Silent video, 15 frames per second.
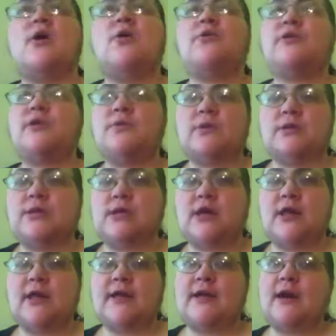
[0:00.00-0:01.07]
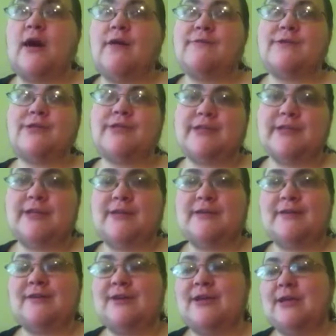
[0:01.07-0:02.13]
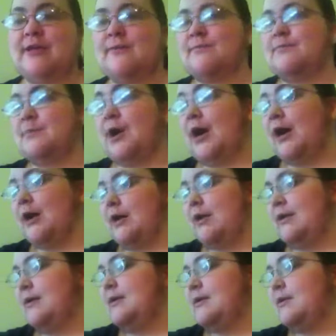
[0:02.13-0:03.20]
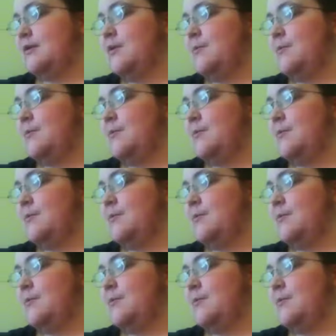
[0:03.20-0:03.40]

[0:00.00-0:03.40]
only the ones that are like obviously you can buy in